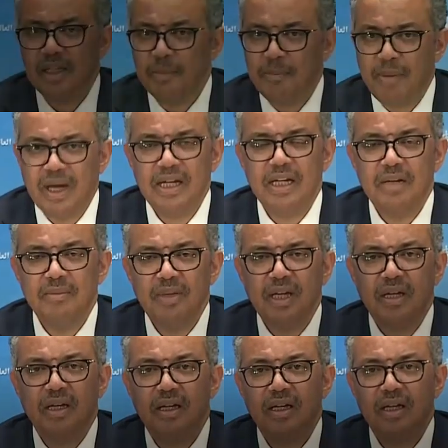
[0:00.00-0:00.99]
The
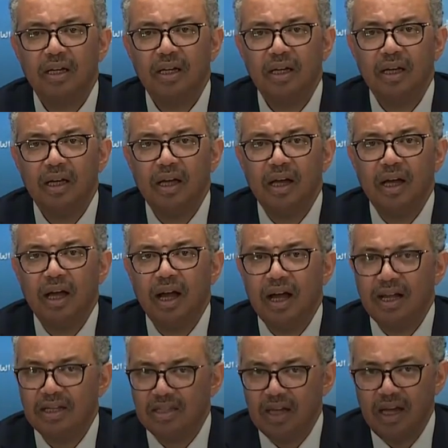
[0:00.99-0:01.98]
pandemic
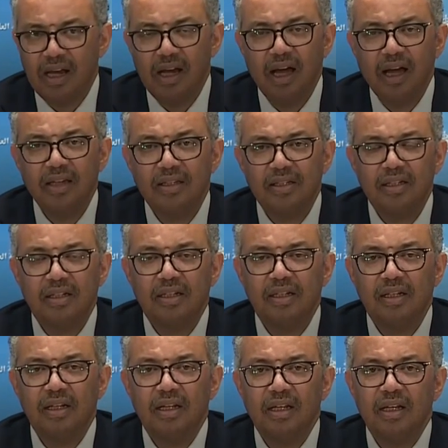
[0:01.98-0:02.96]
has highlighted
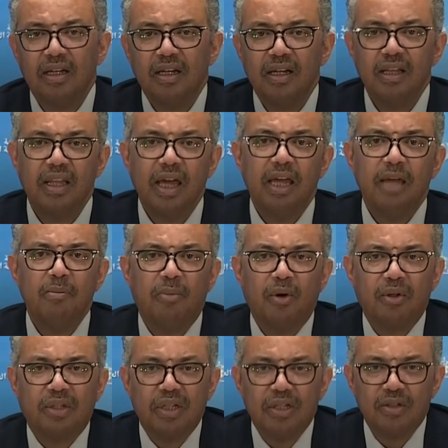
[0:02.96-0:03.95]
the
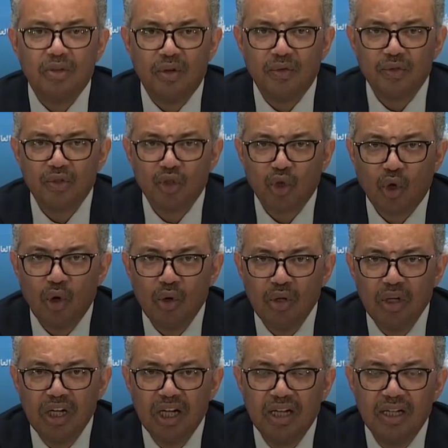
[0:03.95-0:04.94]
importance of
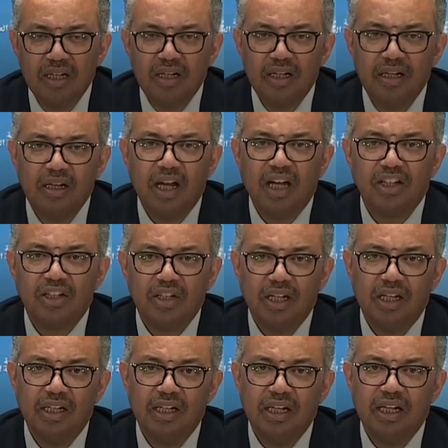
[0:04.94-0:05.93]
strong
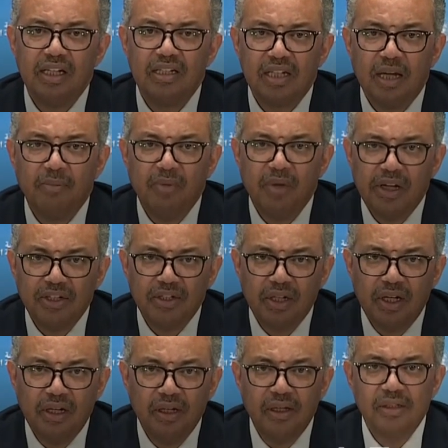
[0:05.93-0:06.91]
national and
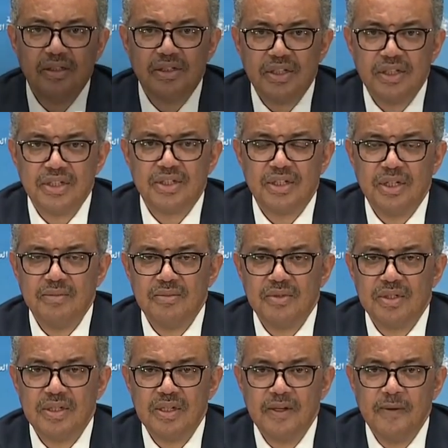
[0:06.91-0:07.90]
subnational health
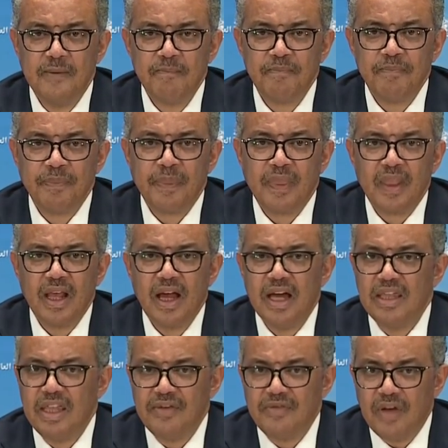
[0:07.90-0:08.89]
systems
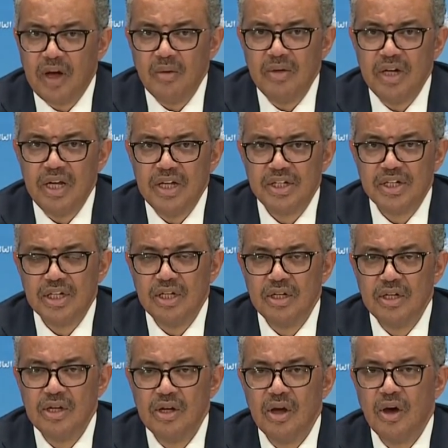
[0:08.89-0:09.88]
at the
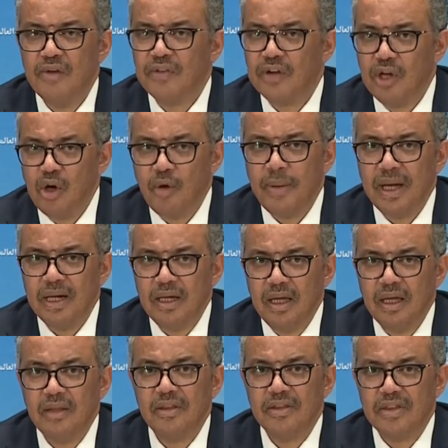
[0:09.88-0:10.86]
foundation of global
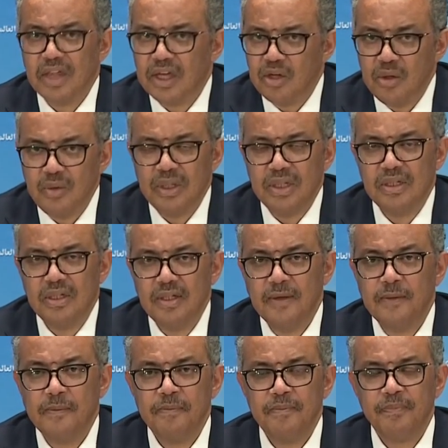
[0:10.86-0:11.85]
health
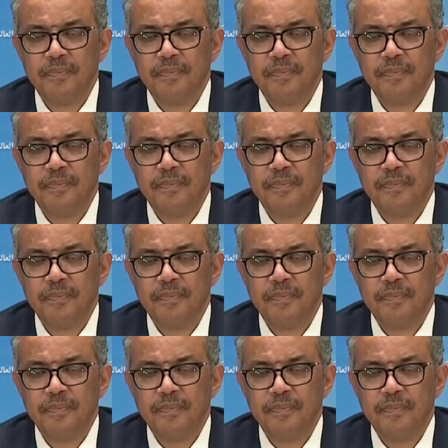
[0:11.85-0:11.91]
security